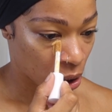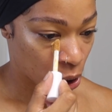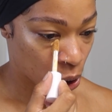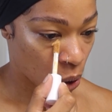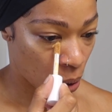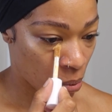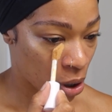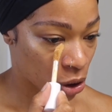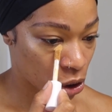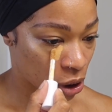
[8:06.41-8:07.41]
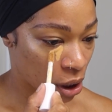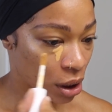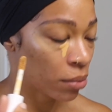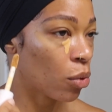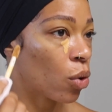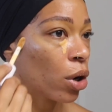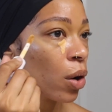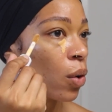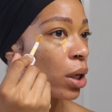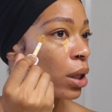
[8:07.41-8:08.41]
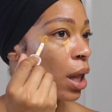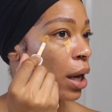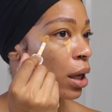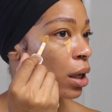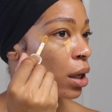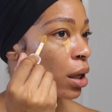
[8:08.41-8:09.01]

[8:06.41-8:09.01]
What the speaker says: So much anymore on, like,